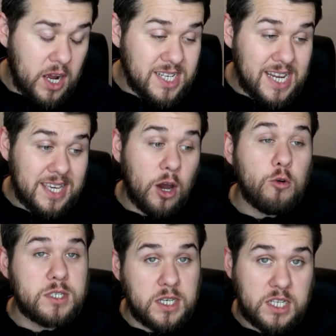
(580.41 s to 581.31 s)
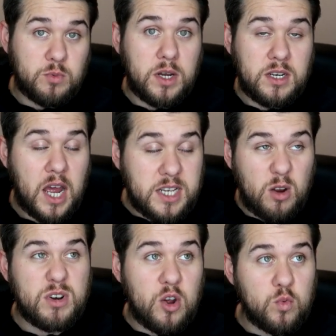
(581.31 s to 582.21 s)
I see goals in this one. I
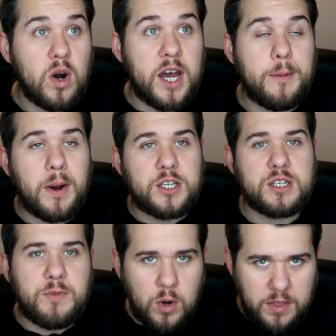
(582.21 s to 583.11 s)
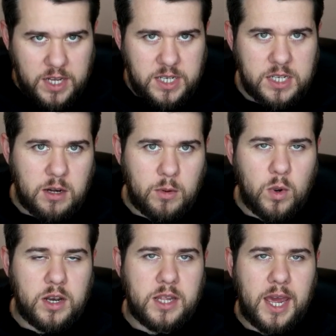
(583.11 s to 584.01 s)
don't know why, but I just feel like this is going to be
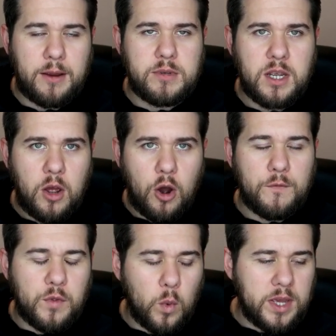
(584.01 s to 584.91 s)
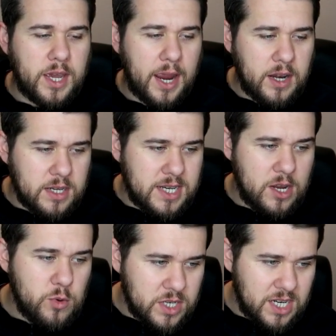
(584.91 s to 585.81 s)
one of the games of the weekend. I
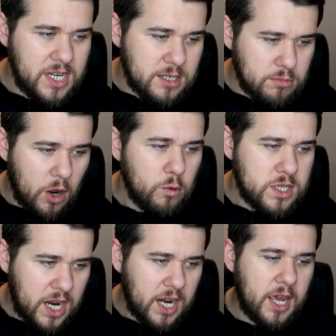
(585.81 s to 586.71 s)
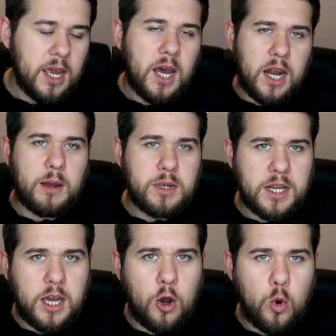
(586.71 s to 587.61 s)
do see some goals in it, and I'm
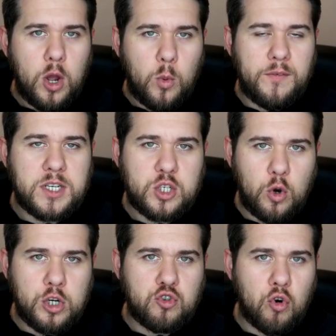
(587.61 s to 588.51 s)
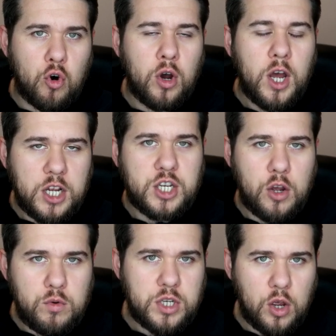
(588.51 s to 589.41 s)
going to go with a score draw, a
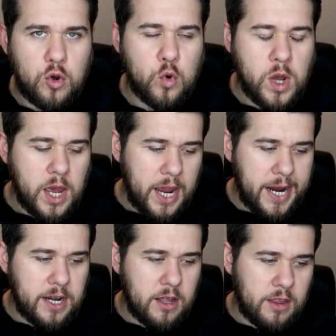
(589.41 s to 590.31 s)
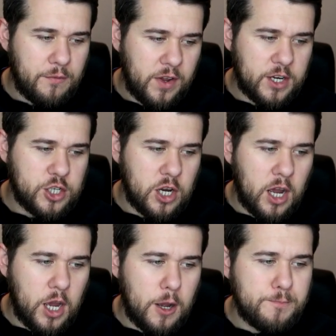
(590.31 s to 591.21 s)
2-2 in the
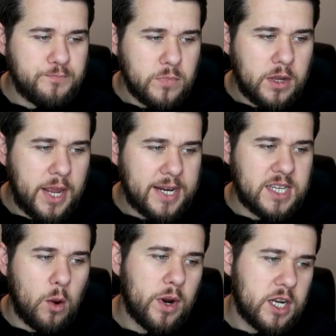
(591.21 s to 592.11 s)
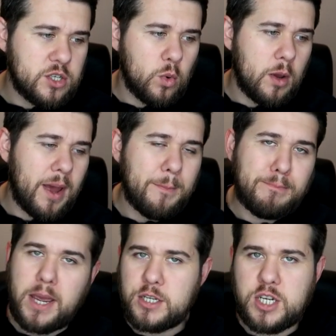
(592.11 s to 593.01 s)
fixture. Next up, we're going to talk about
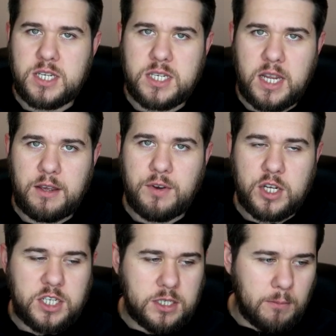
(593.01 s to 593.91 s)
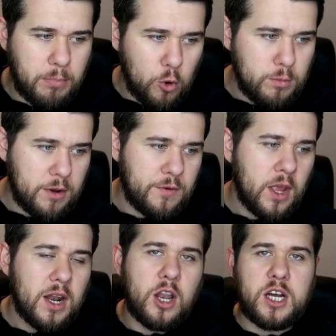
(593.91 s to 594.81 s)
Manchester City versus
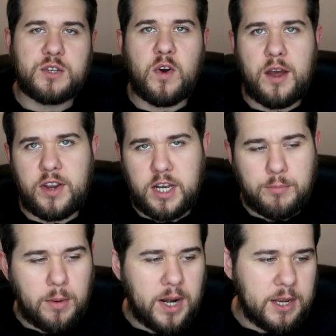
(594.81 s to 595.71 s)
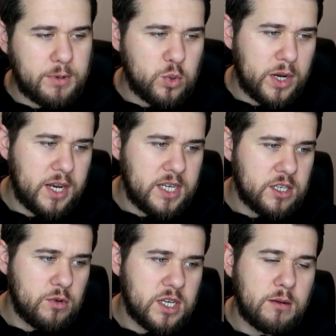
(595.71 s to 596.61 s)
Bournemouth. Last five in the Premier League between
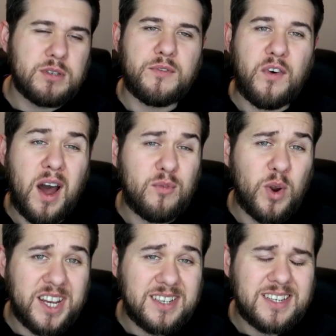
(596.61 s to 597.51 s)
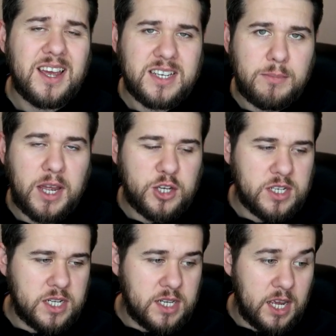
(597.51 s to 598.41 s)
these two teams, five wins to
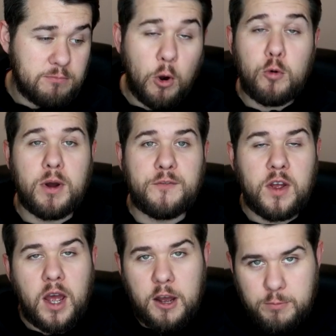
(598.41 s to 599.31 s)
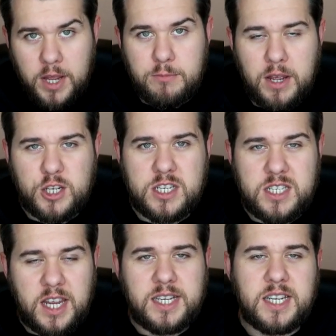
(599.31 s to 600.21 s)
Manchester City. Bournemouth have played
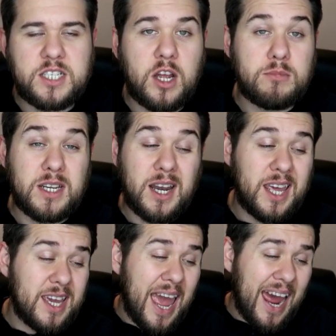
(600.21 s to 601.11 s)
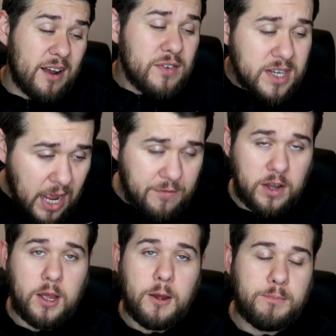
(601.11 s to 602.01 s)
Manchester City six times in the league and have
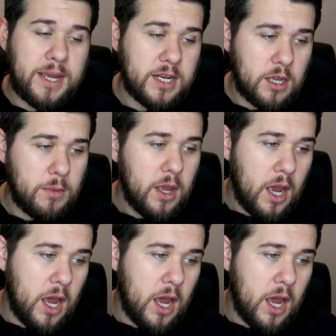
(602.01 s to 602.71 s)
never beat them.